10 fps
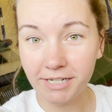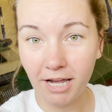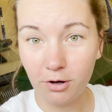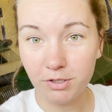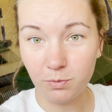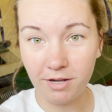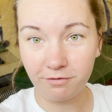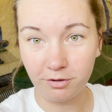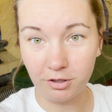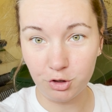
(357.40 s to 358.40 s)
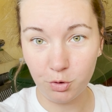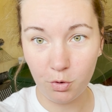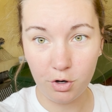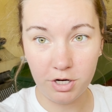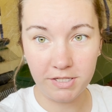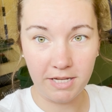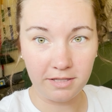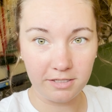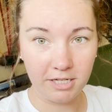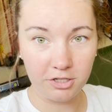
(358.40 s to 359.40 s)
now is wait for the drawers and
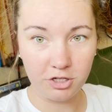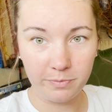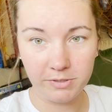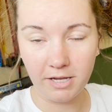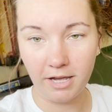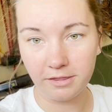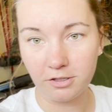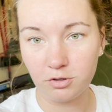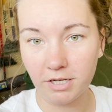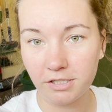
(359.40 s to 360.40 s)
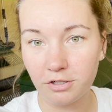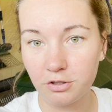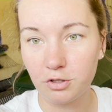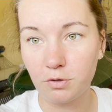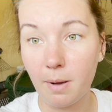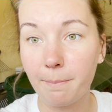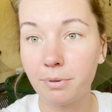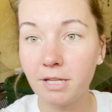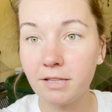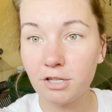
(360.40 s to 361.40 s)
the touch-ups on the dresser to
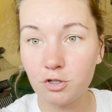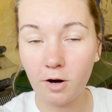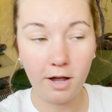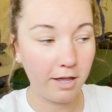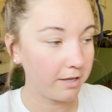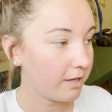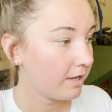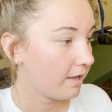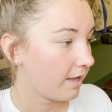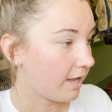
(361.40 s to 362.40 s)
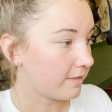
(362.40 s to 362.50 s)
completely dry. And